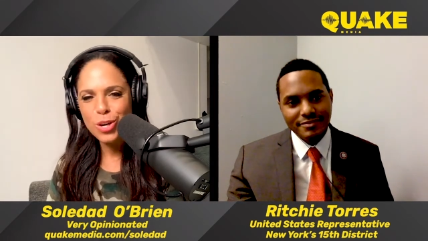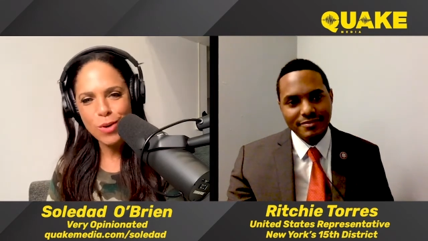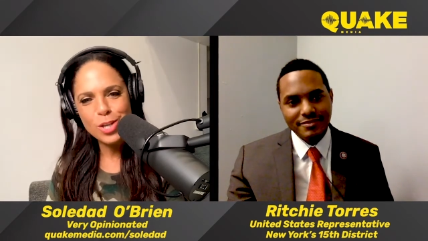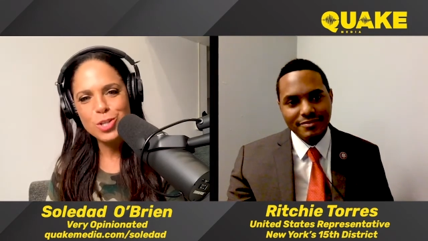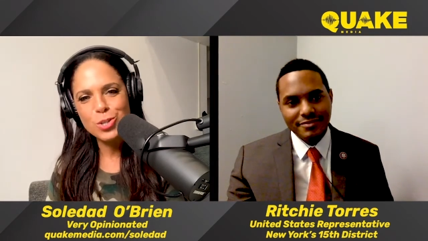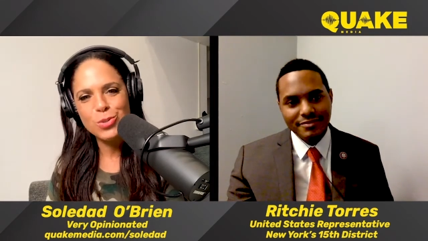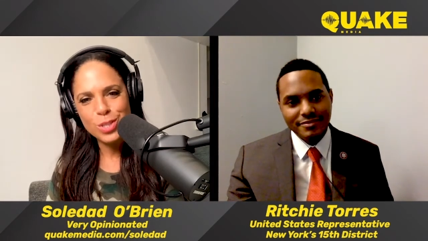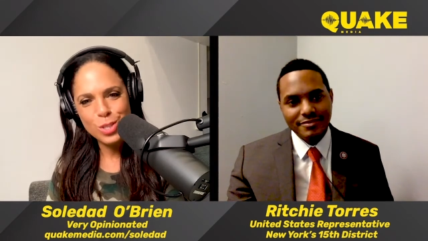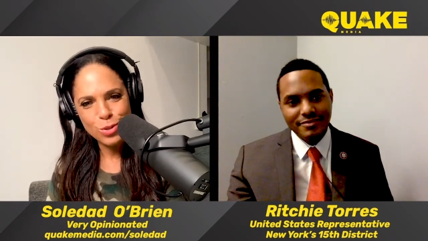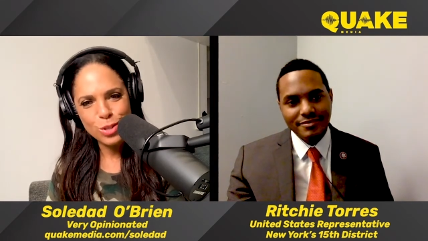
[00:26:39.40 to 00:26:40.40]
Speaker 1: Congressional
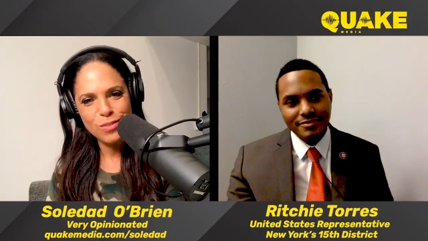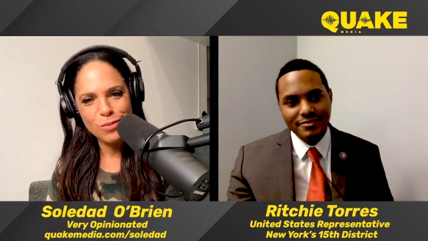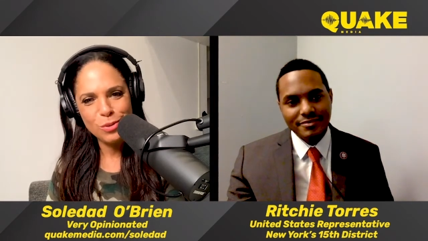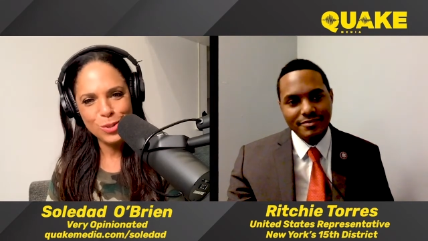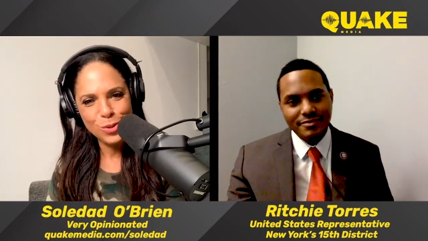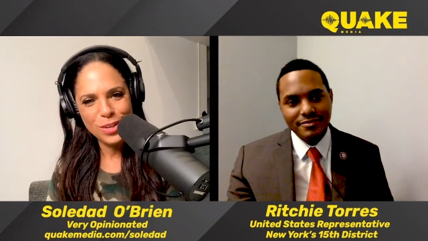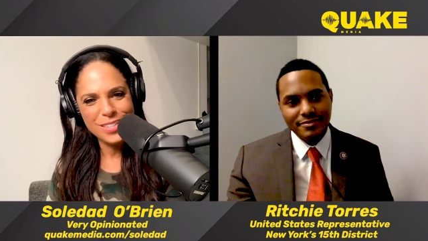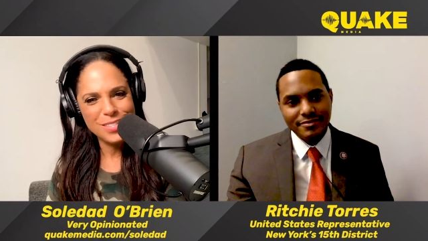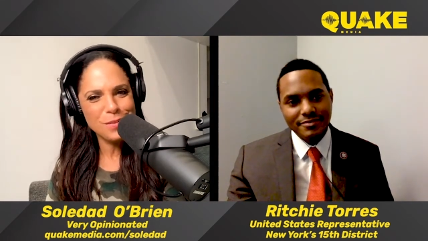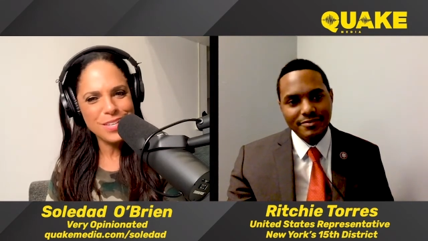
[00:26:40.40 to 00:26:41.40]
District of New York.
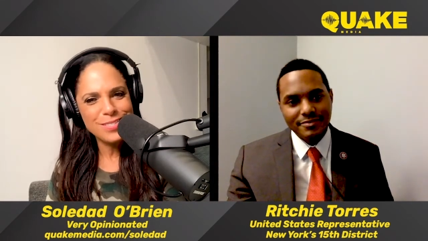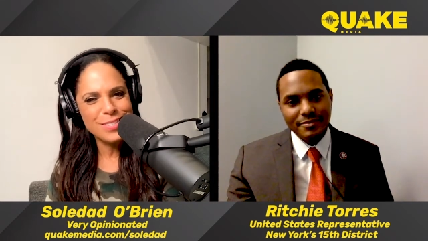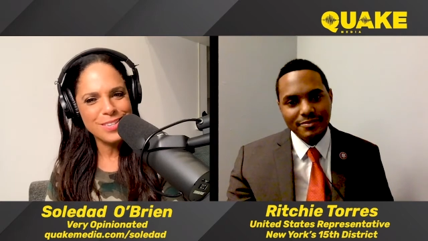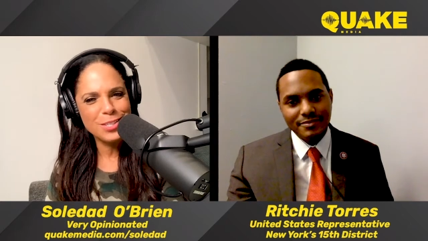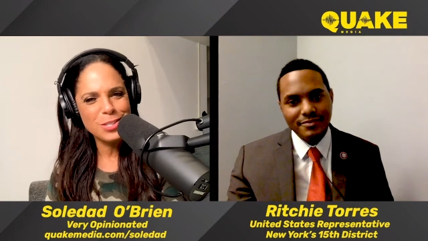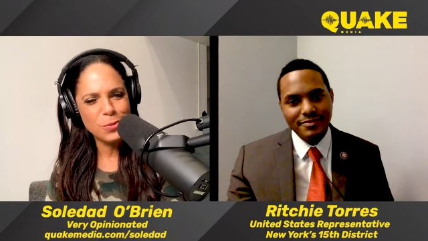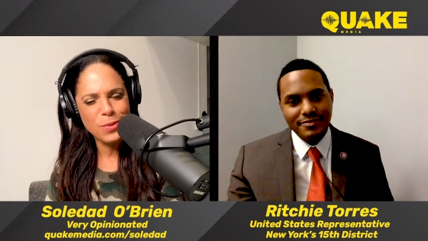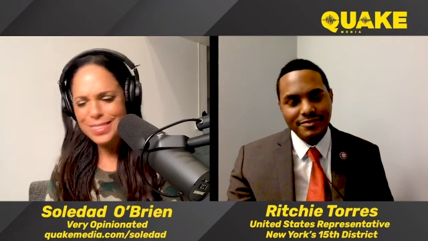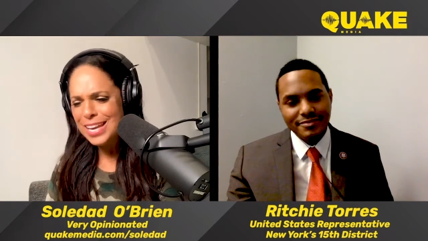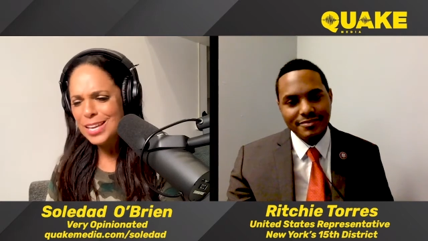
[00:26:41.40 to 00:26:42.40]
It's so nice to talk to you,
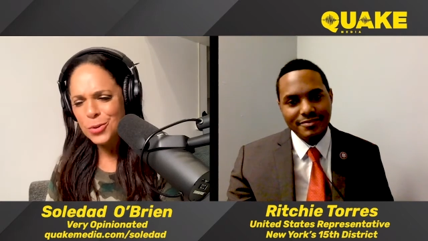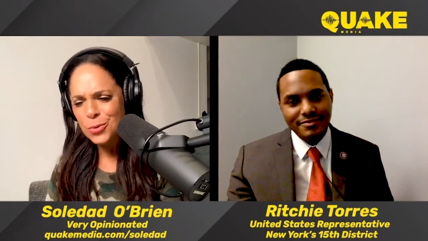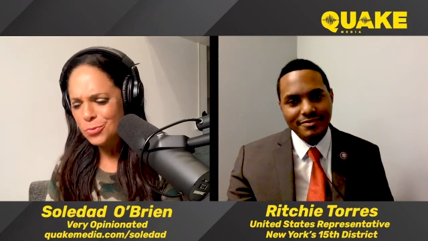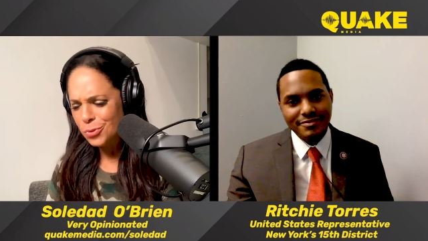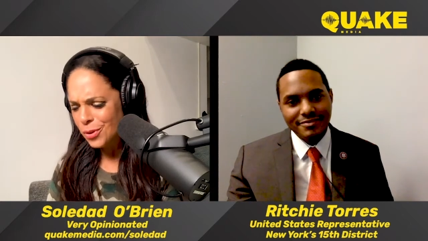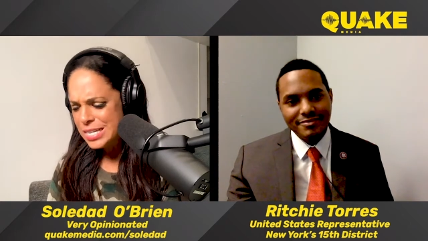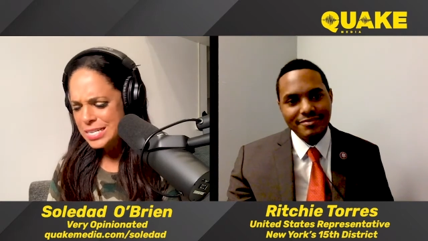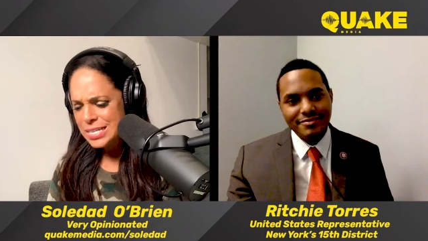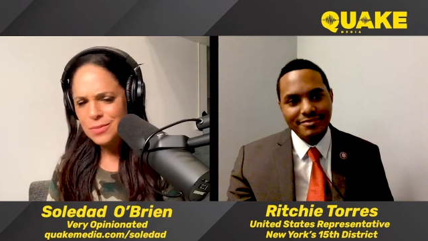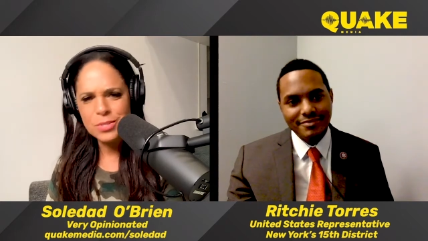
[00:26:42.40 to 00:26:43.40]
and thank you
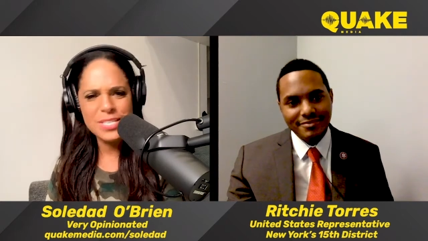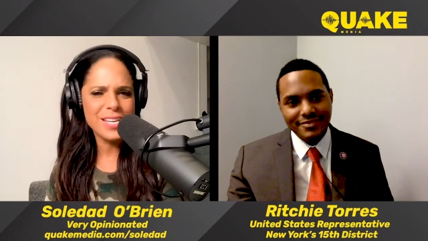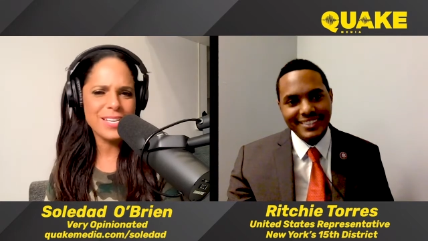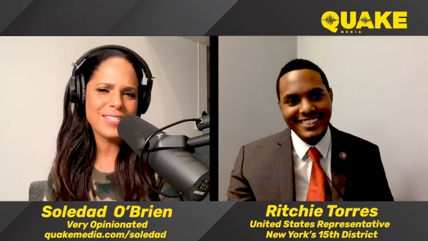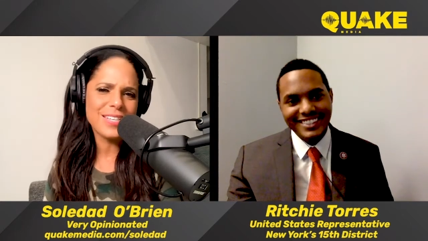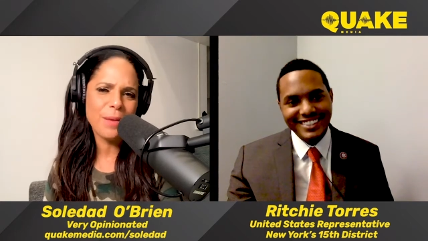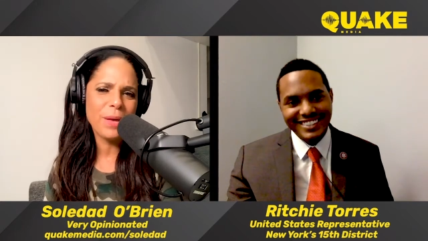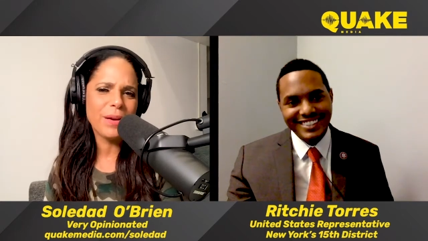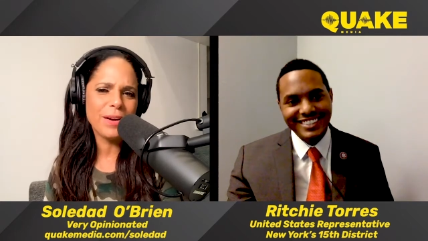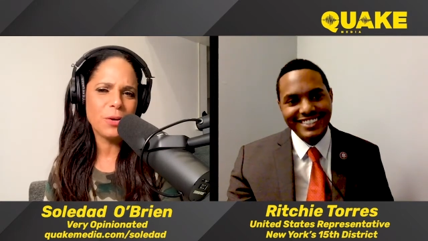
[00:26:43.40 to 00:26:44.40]
for taking time
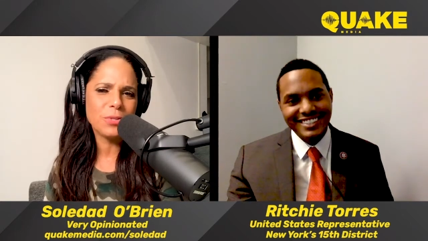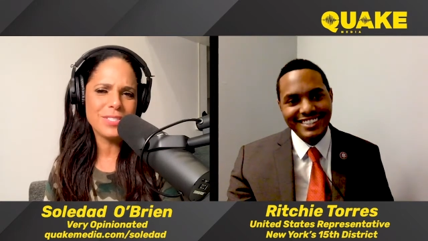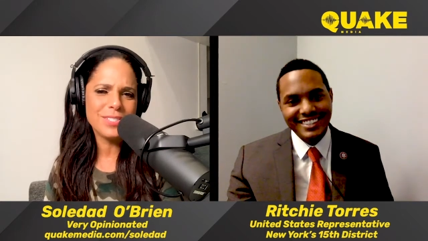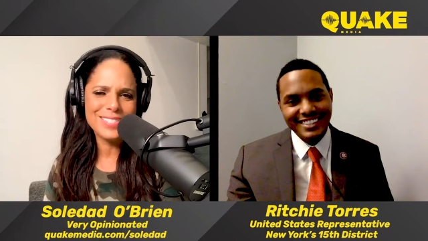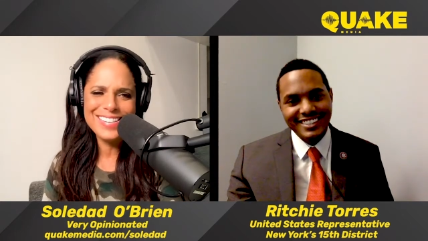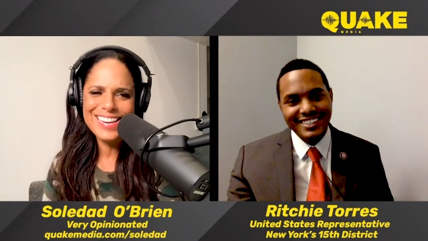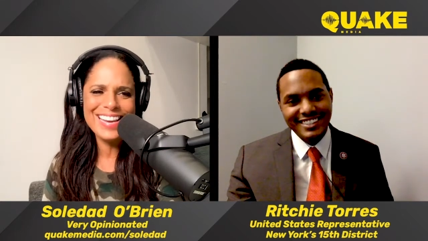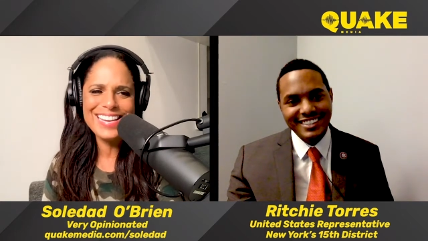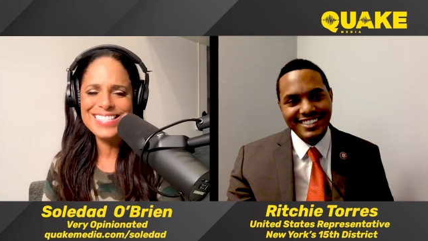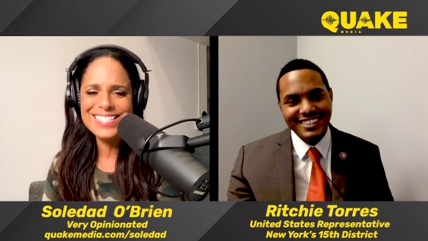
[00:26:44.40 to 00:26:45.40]
out. I know
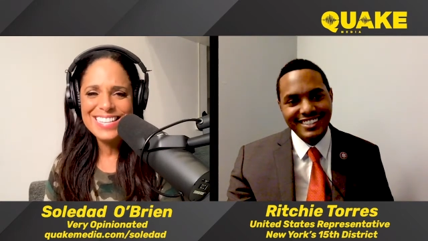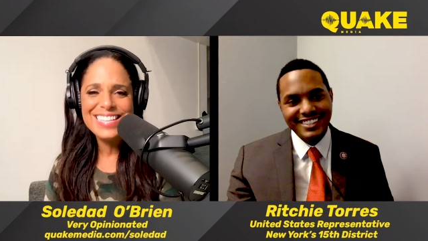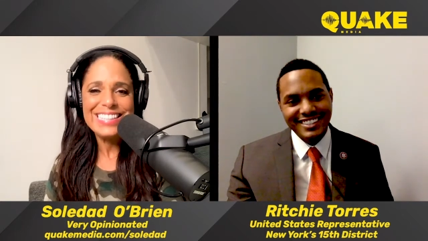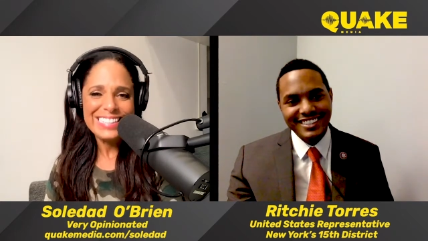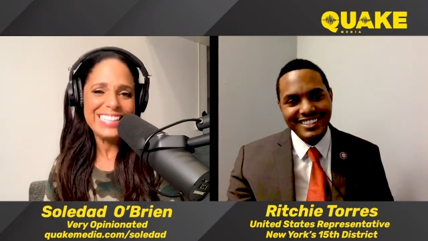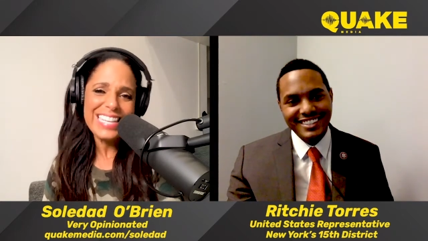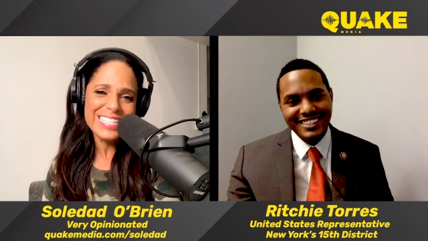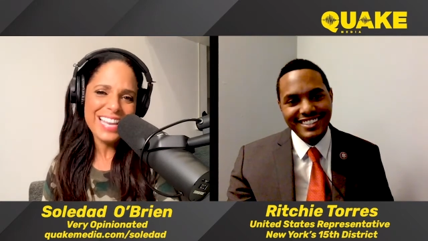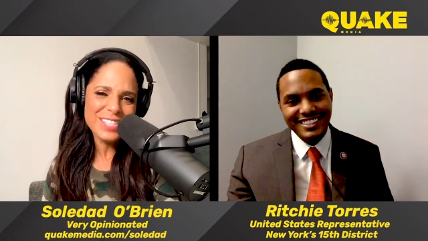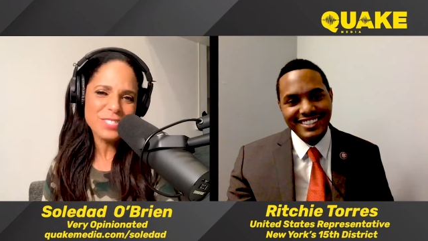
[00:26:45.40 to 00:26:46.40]
today is,
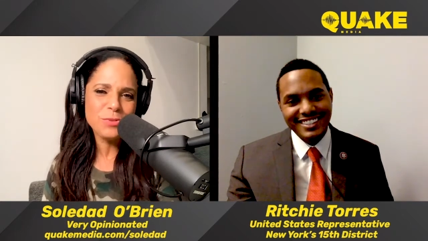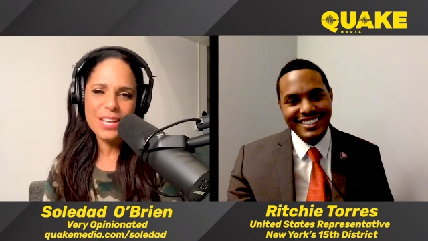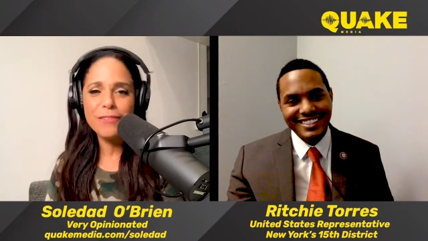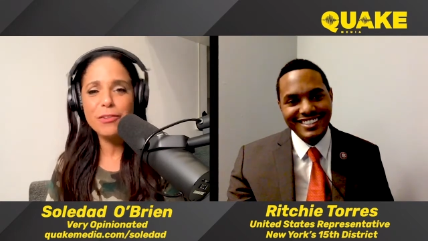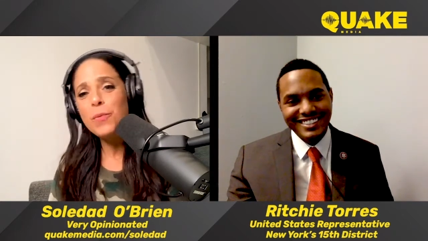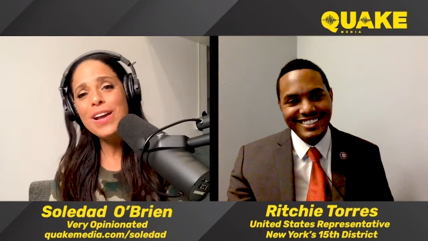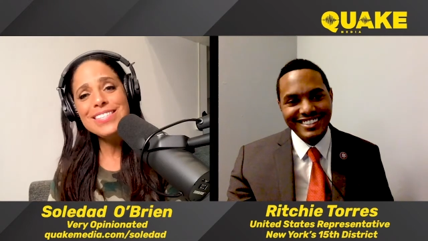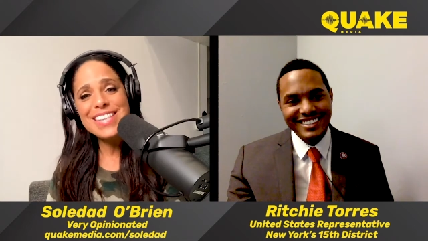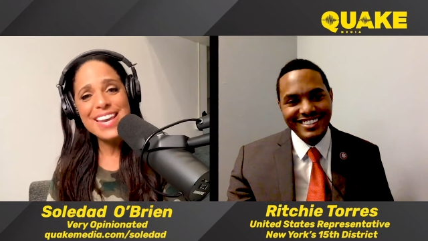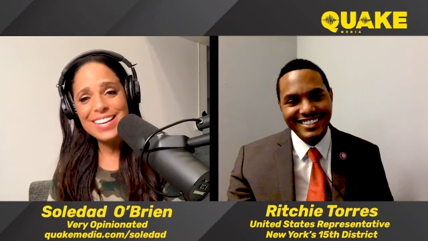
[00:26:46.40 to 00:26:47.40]
and as you said, every
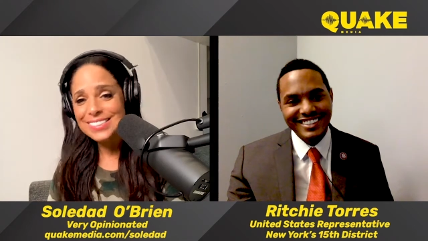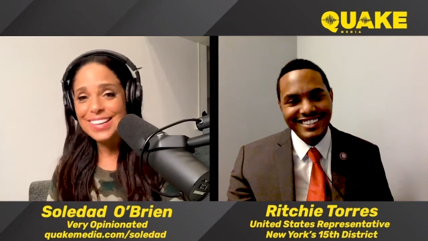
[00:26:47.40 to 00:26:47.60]
Wednesday a